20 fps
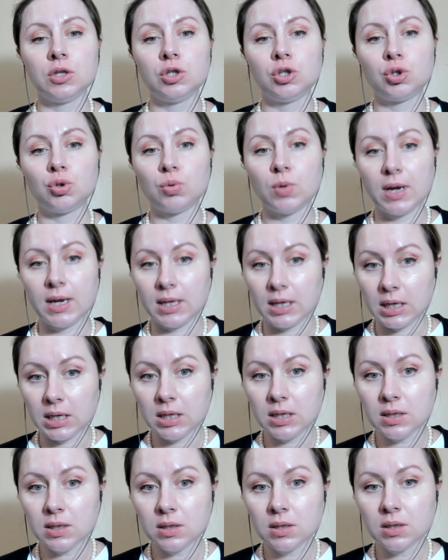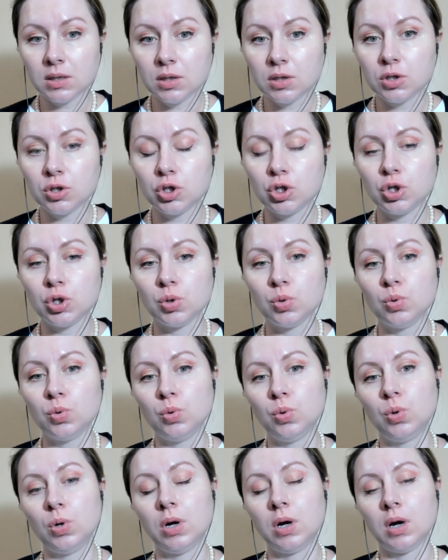training
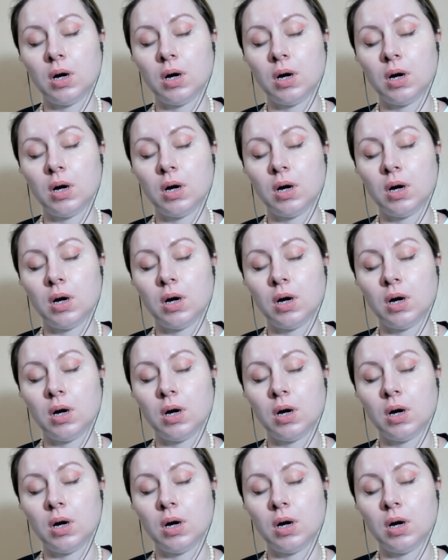to